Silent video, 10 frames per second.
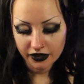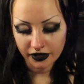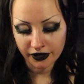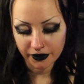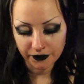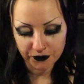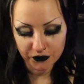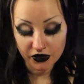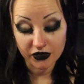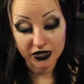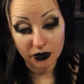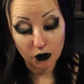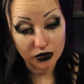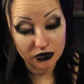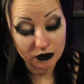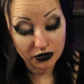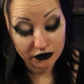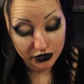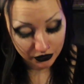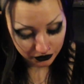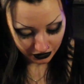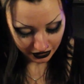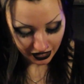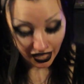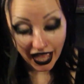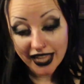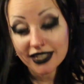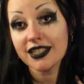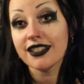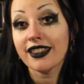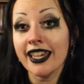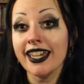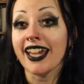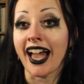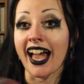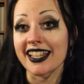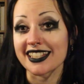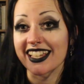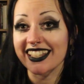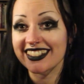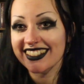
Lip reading: the town I want to move to, and they had it.